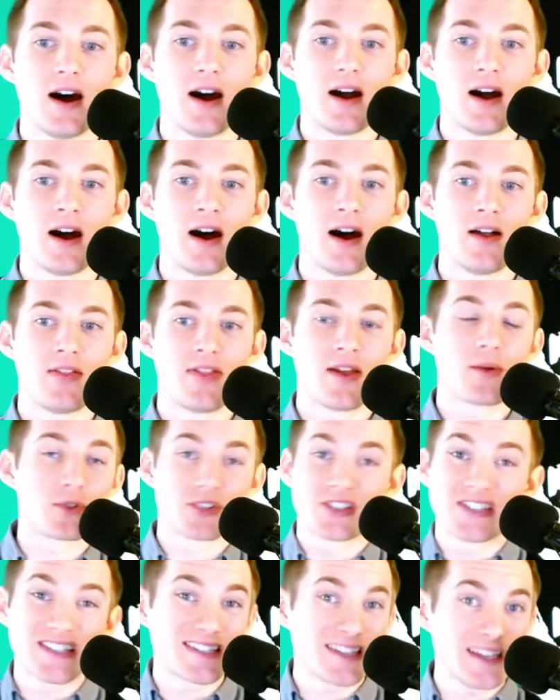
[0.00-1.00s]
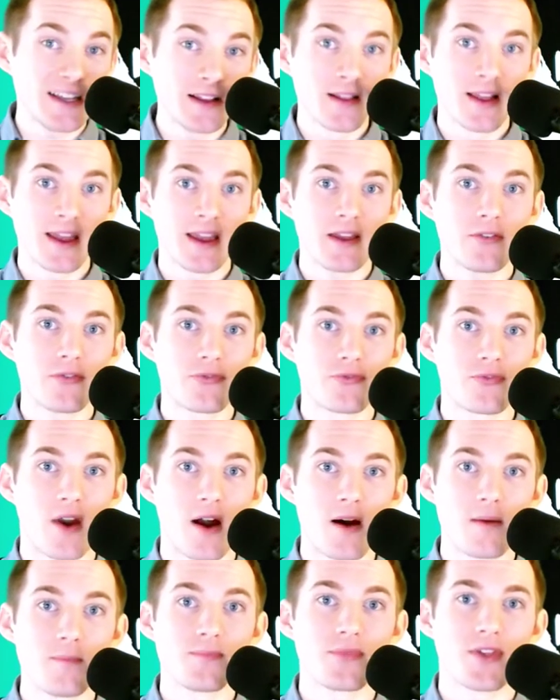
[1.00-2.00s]
Uh, they were stealing
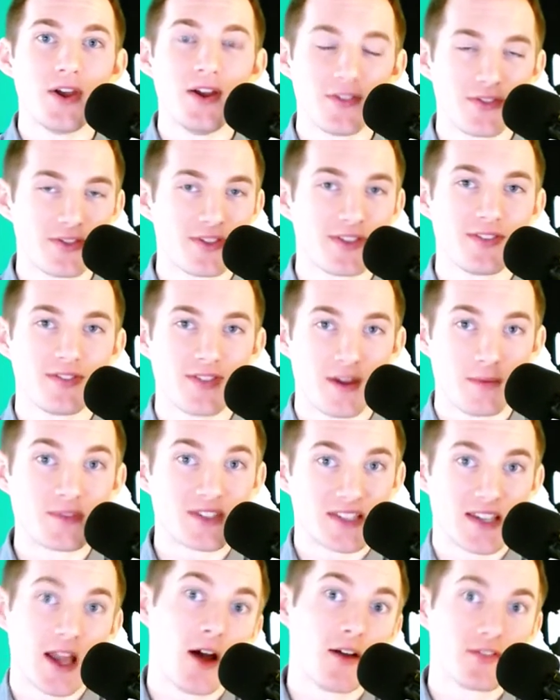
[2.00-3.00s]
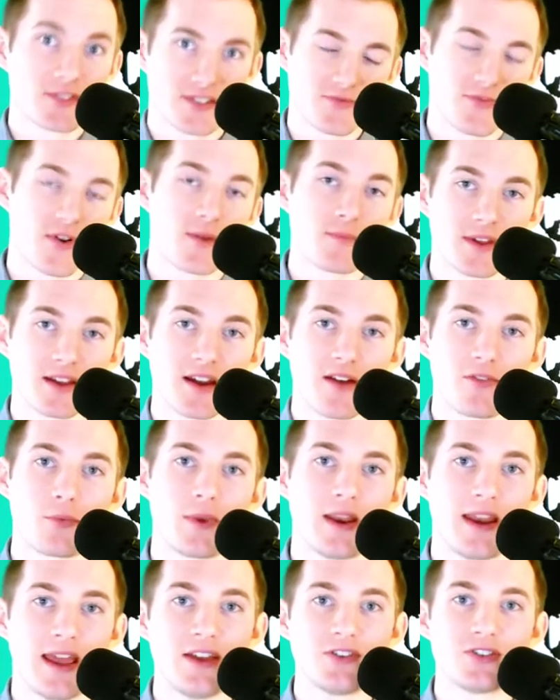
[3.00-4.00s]
from themselves, from the
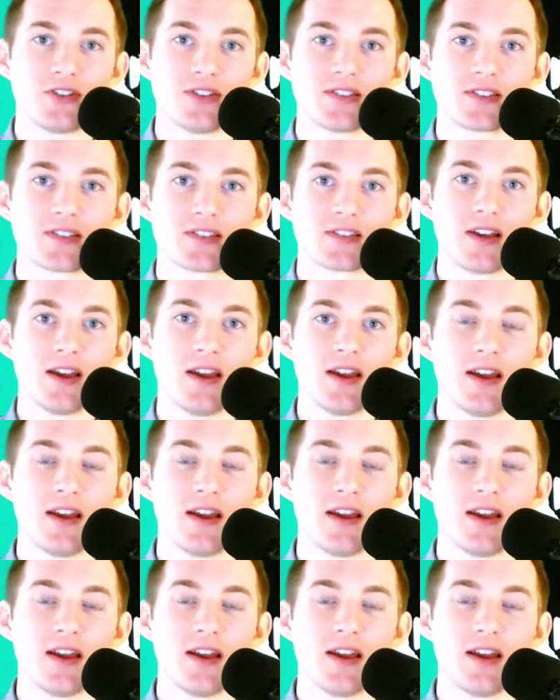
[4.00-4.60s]
government agents.